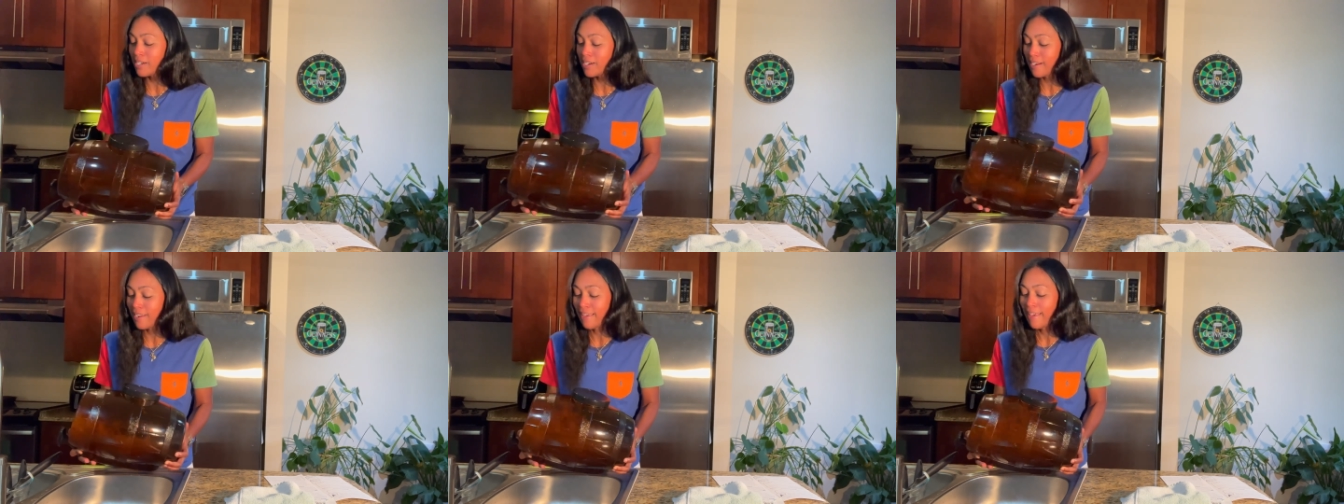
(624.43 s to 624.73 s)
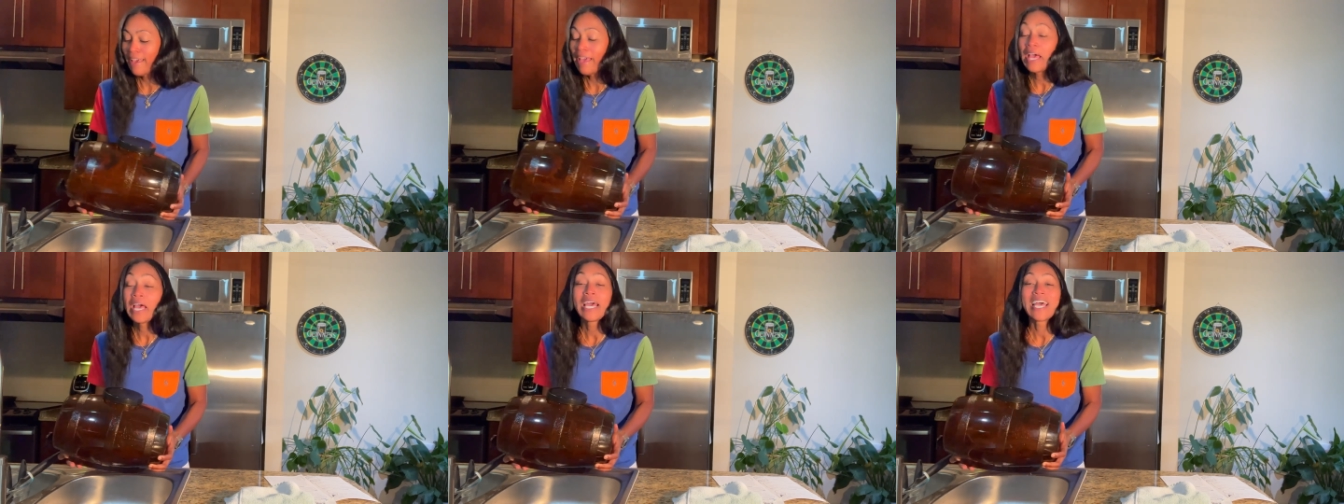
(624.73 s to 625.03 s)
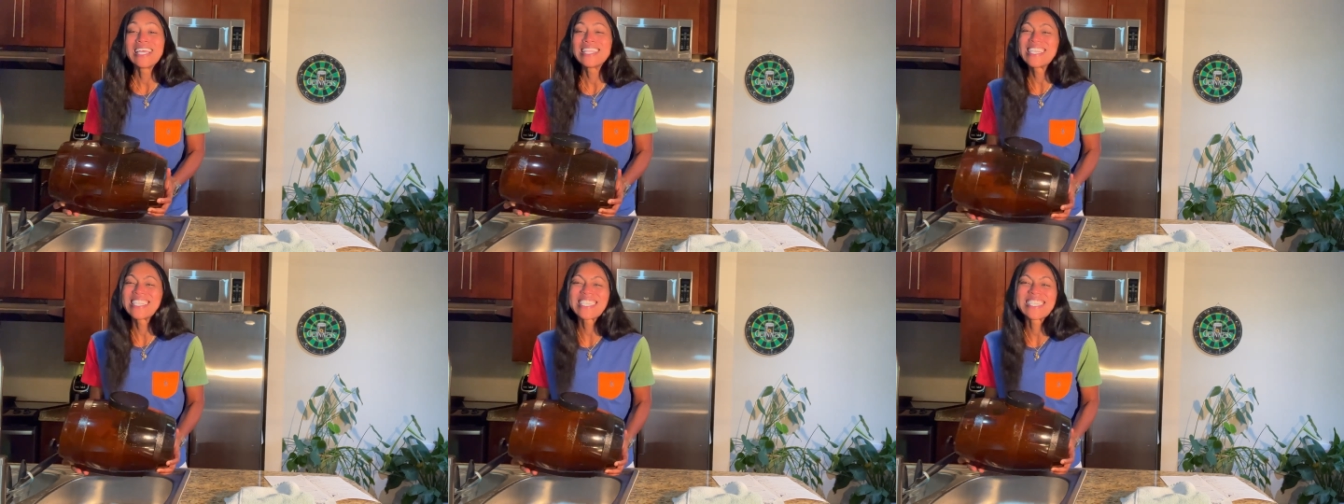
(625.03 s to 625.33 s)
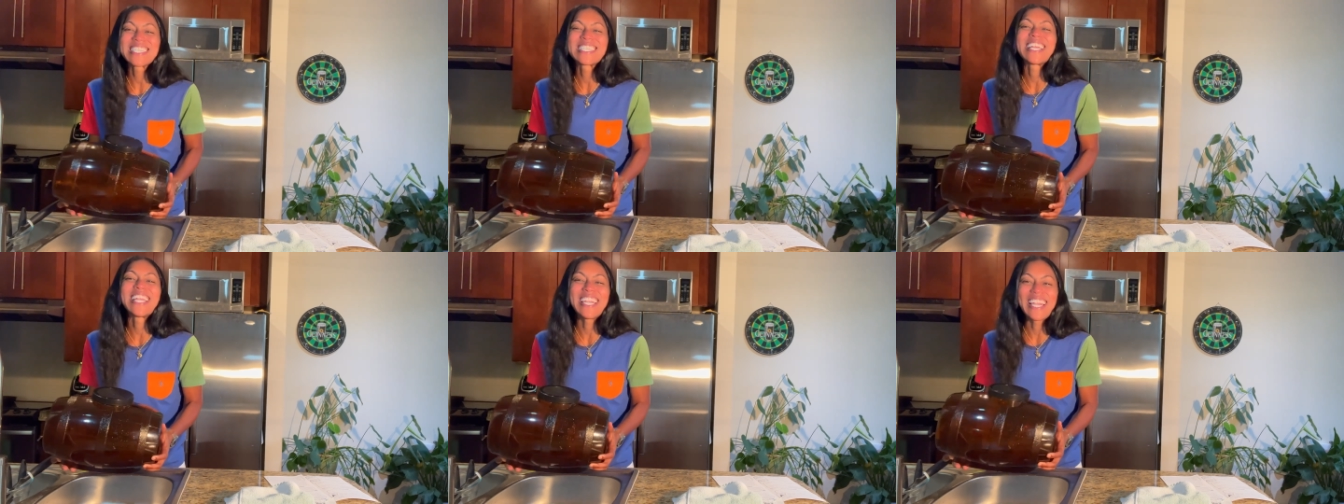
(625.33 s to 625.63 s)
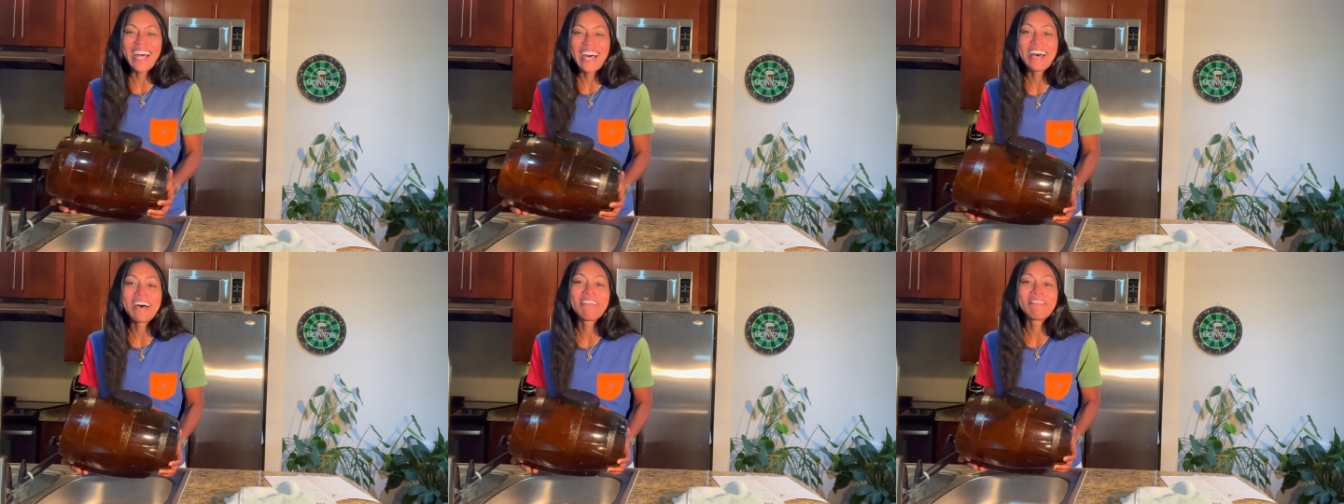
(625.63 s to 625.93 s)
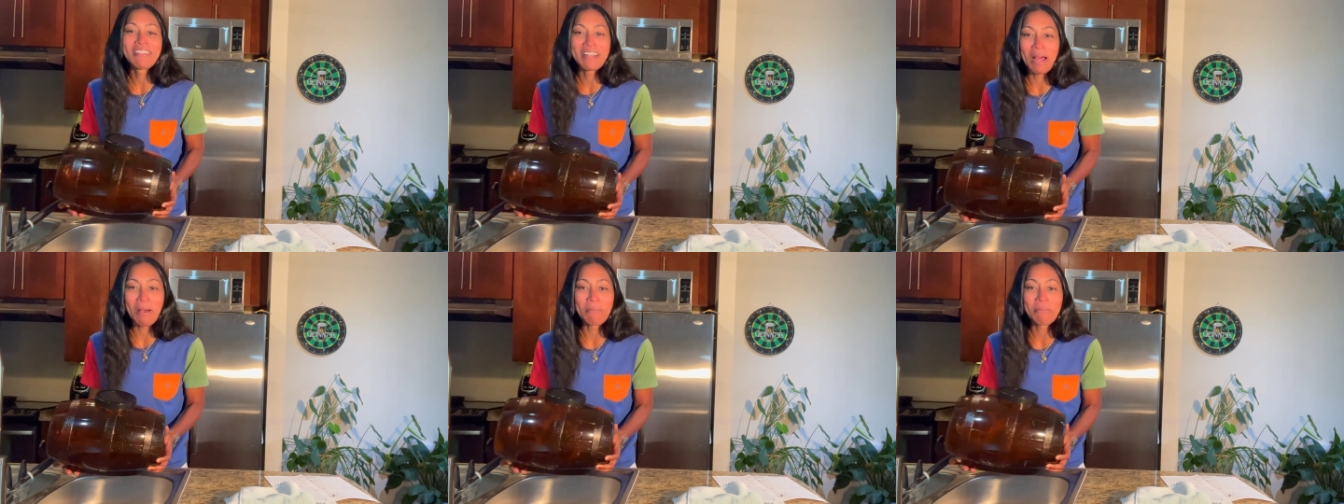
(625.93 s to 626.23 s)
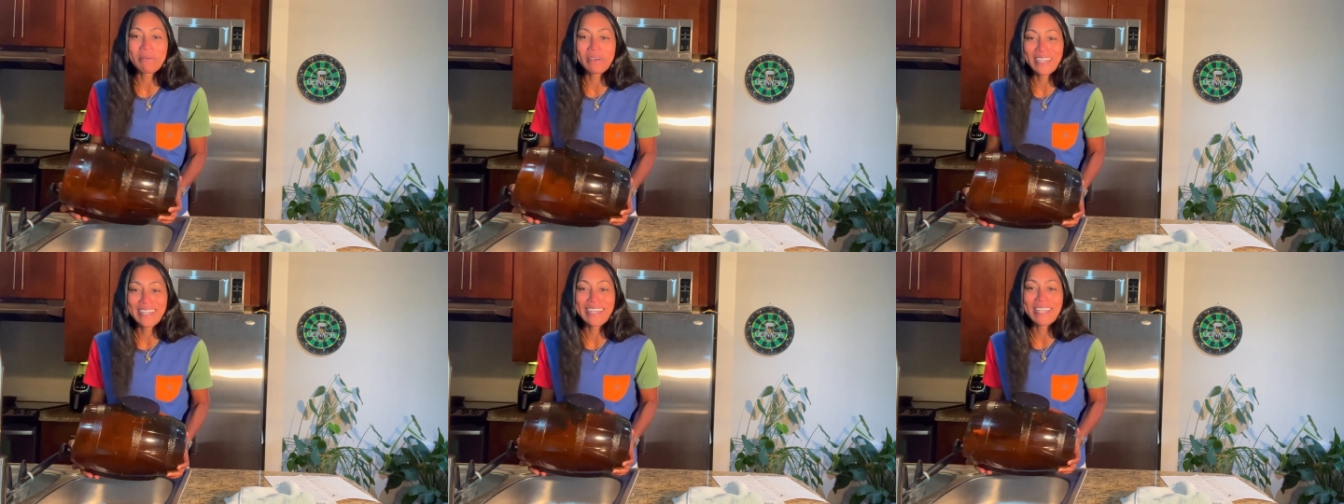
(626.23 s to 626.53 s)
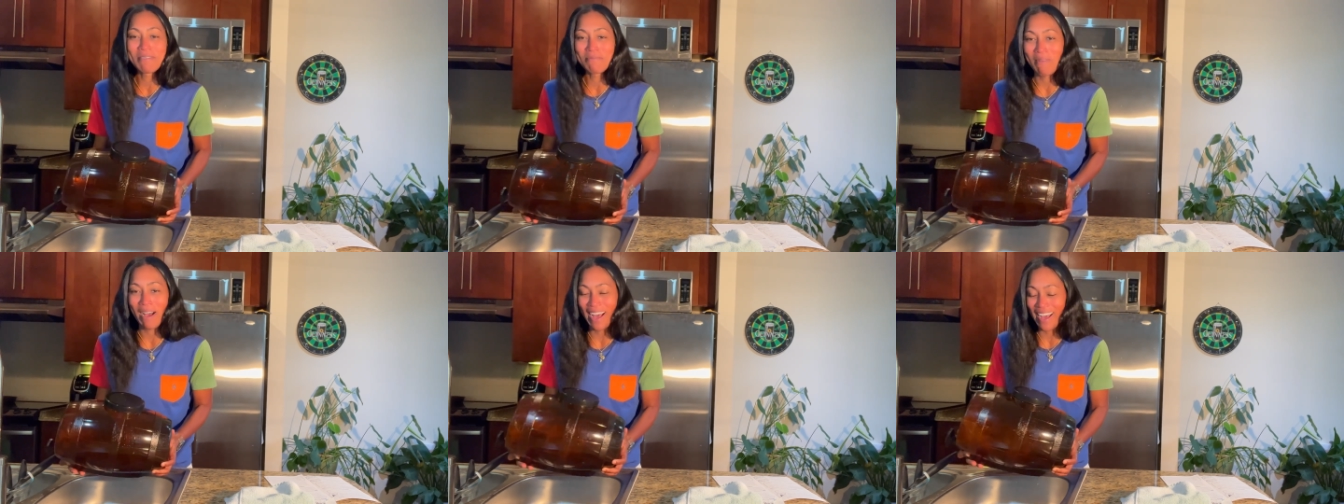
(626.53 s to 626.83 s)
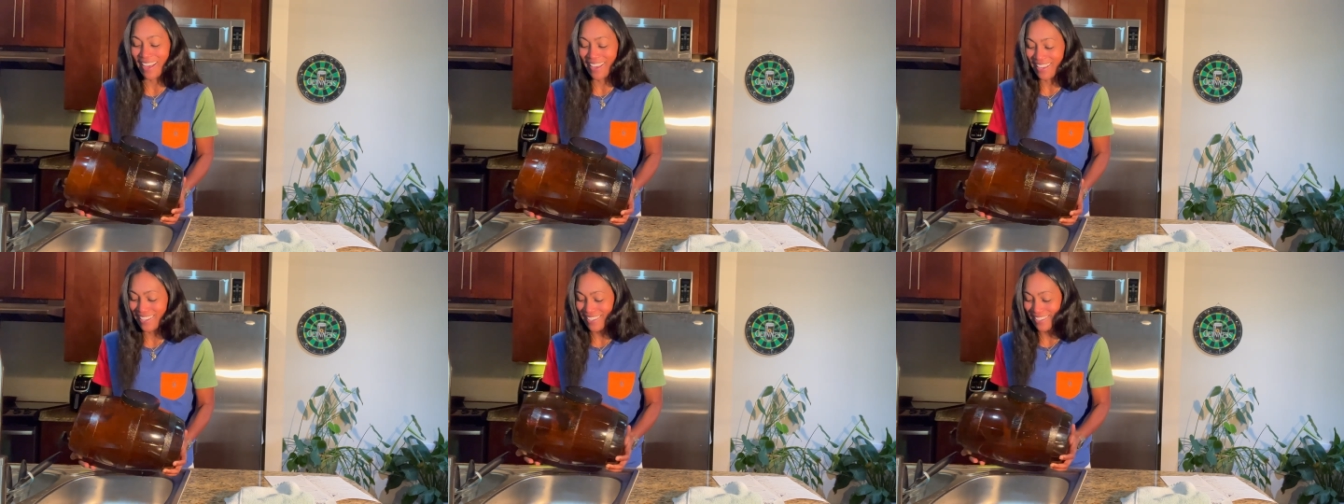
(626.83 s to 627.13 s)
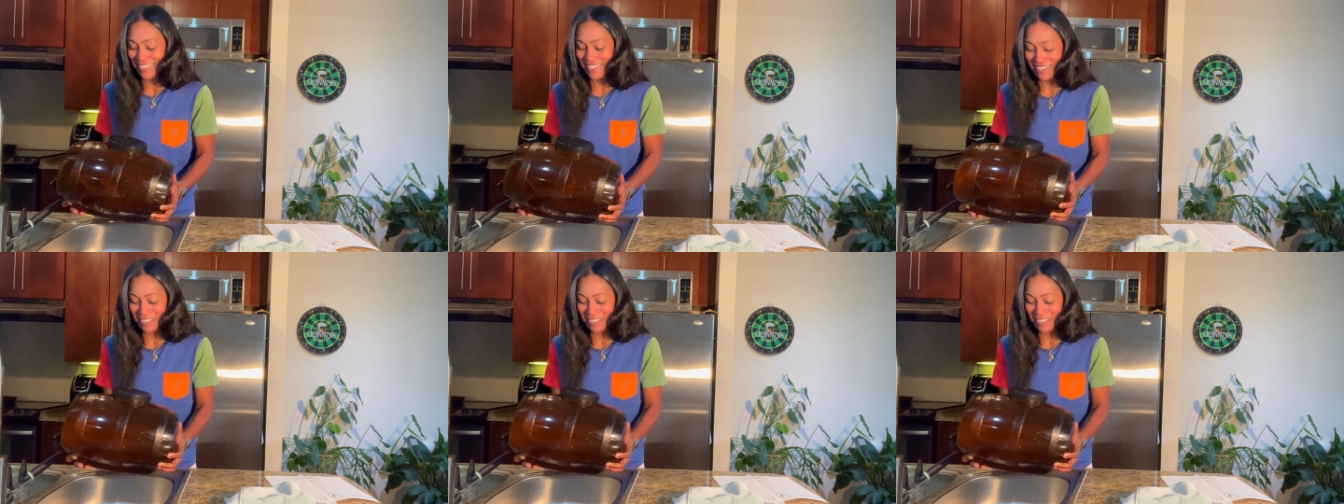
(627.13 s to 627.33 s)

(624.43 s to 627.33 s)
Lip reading: and this is the love that I'm putting in mine.